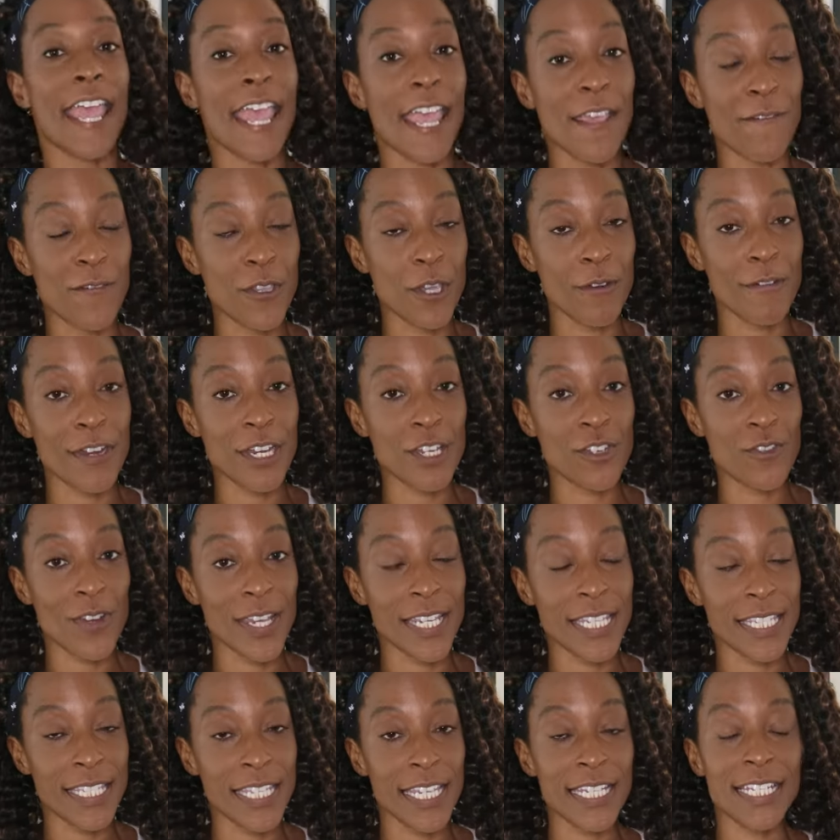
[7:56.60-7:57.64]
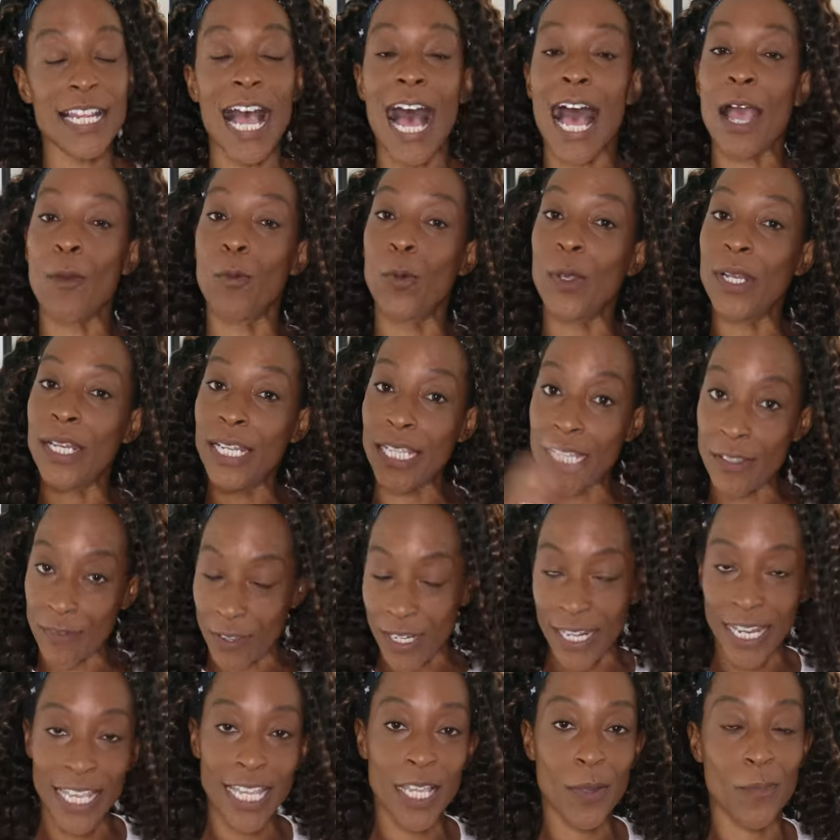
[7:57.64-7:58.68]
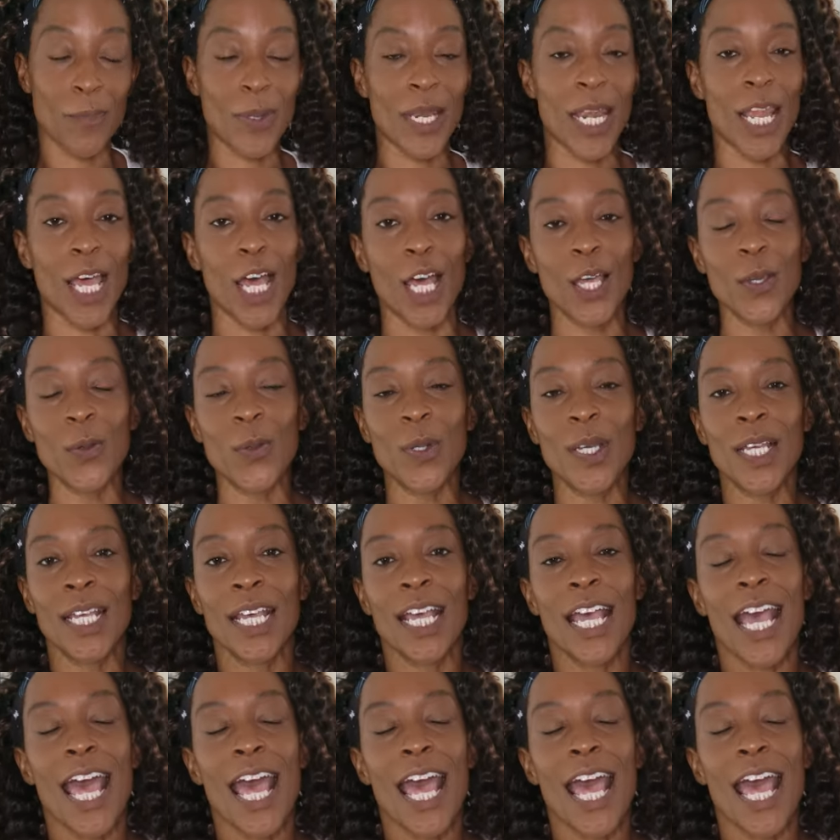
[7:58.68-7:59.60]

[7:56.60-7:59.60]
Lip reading: If you're interested, I will leave a link below.